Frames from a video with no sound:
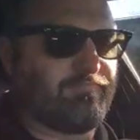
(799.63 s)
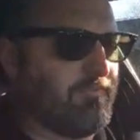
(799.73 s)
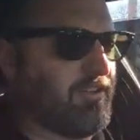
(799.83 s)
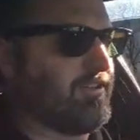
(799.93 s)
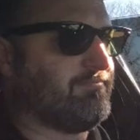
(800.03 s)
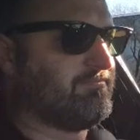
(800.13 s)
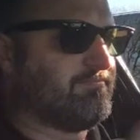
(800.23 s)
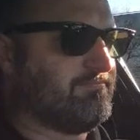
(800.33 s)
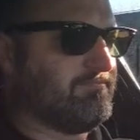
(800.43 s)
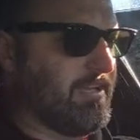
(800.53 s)
good,
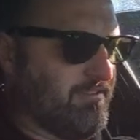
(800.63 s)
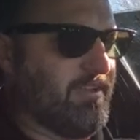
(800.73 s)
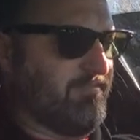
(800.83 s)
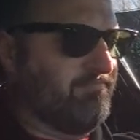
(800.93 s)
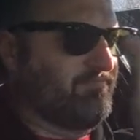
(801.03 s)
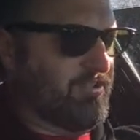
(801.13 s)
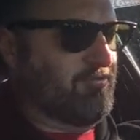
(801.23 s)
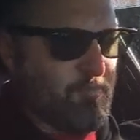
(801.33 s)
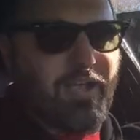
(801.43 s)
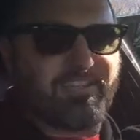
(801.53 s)
and then to
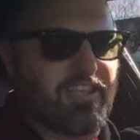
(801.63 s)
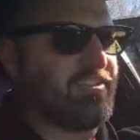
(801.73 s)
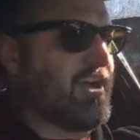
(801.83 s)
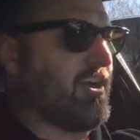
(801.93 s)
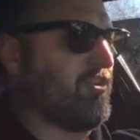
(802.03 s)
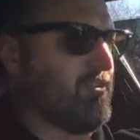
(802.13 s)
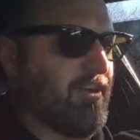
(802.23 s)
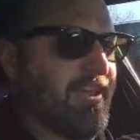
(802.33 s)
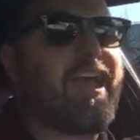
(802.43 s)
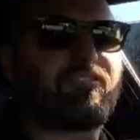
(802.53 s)
replace the entire
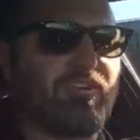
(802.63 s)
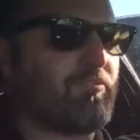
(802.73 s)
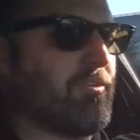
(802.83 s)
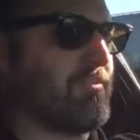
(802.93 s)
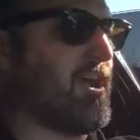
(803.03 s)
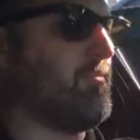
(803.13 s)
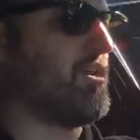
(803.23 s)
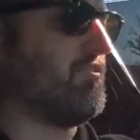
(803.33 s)
gasket around the timing